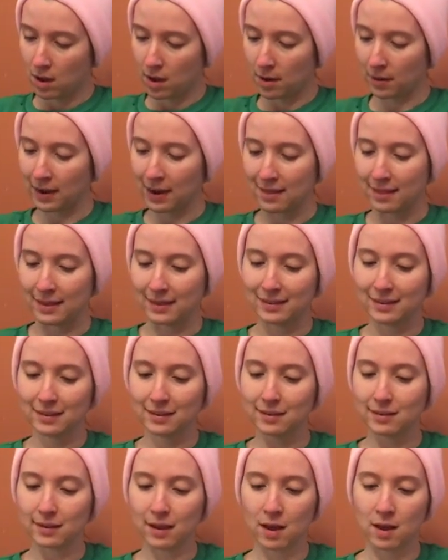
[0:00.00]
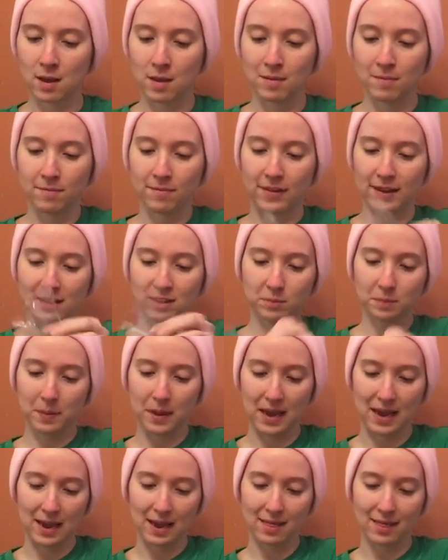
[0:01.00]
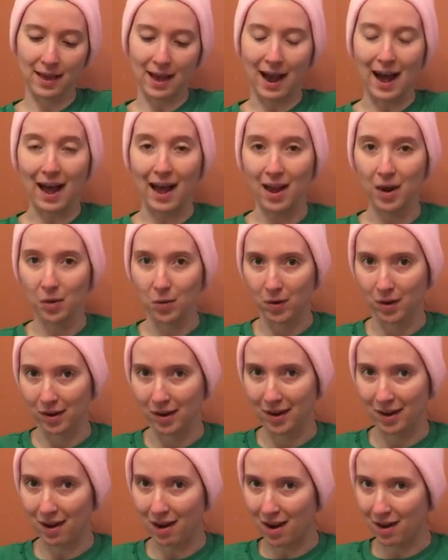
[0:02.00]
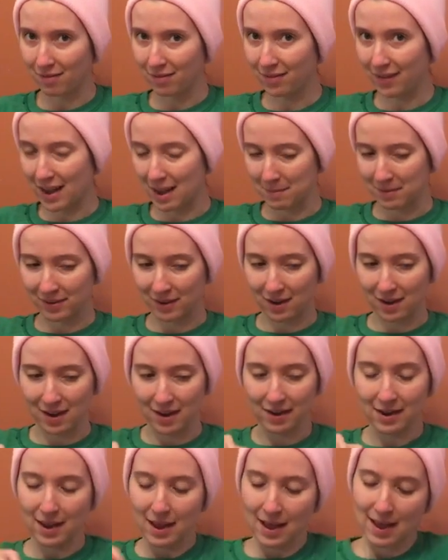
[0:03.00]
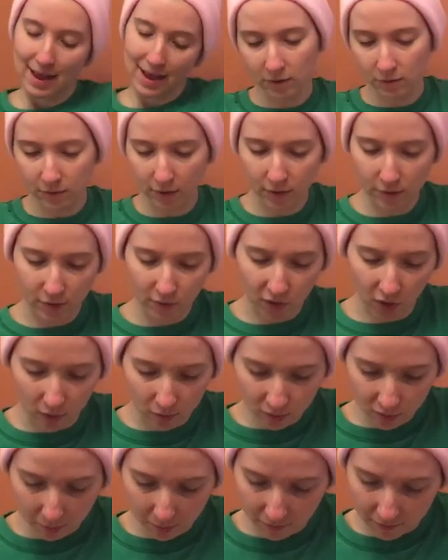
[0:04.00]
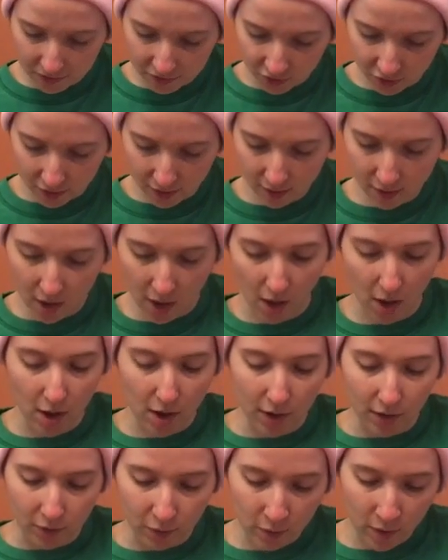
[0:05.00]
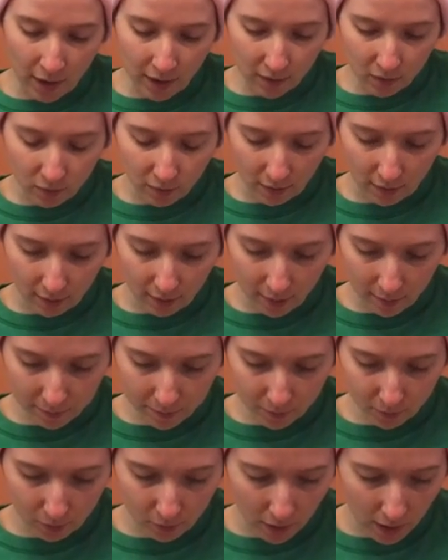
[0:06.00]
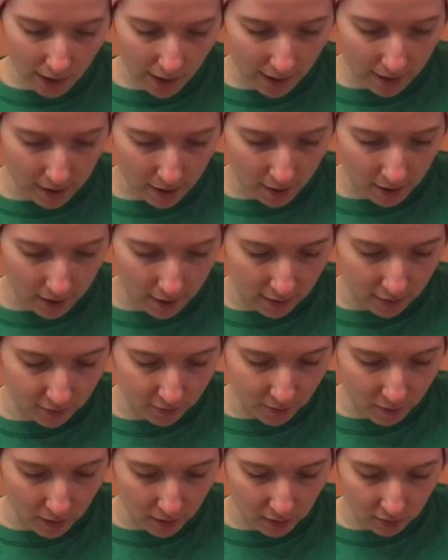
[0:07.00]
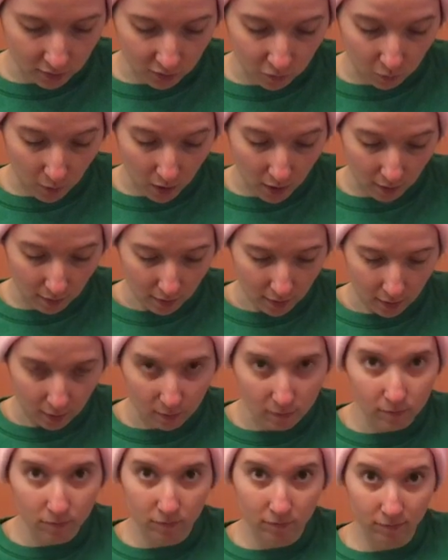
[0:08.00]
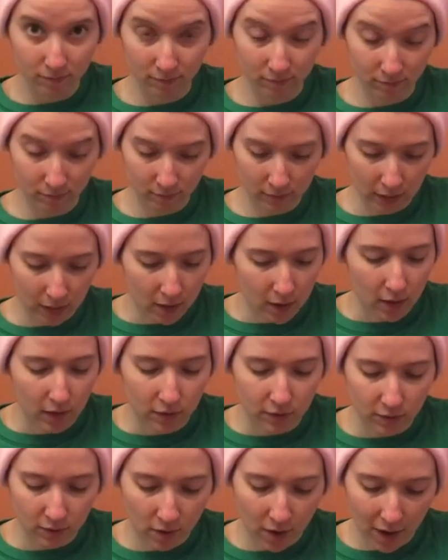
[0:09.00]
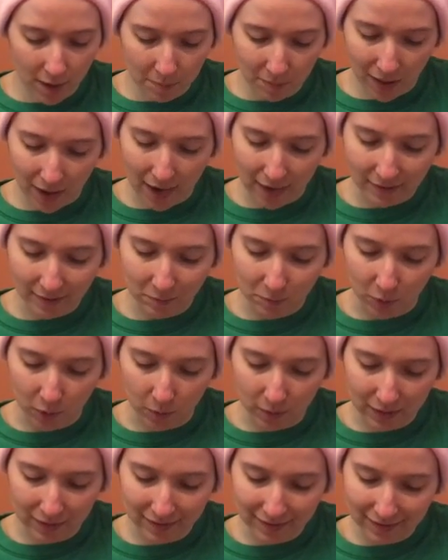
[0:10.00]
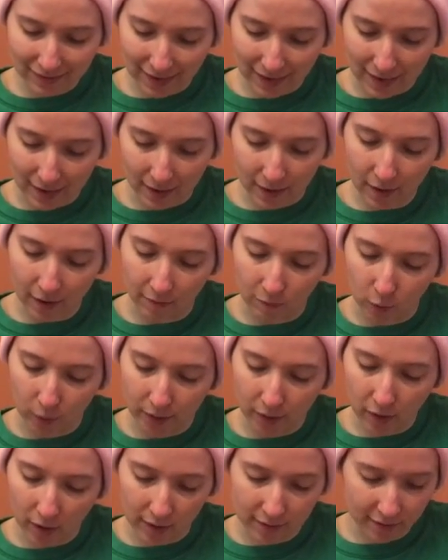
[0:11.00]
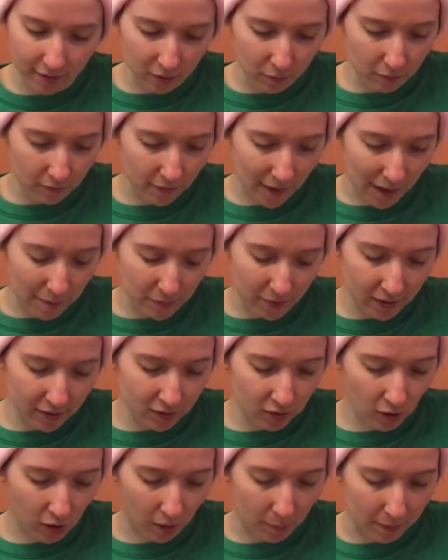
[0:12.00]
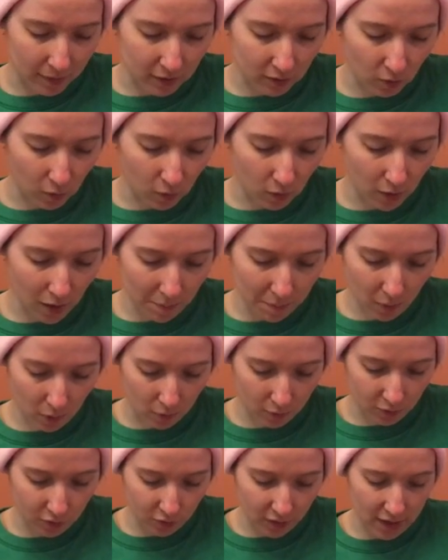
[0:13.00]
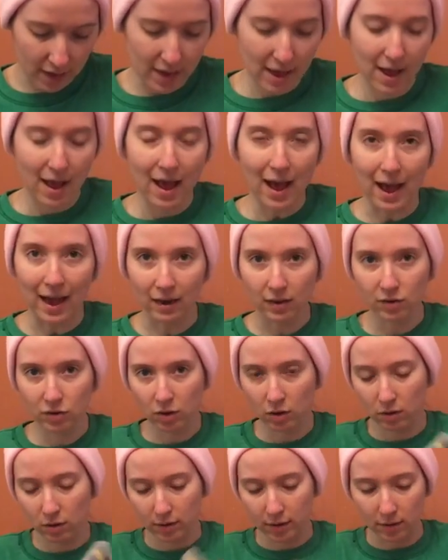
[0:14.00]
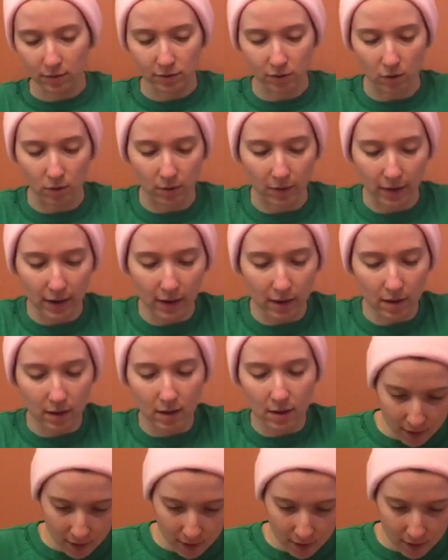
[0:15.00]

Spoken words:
Okay, this is some face paint that I ordered off of Amazon. Use under adult supervision. Do not use on lips or eye area. Do not swallow. Do not apply to broken skin. Avoid contact with fabrics, carpets, or upholstery. External use only.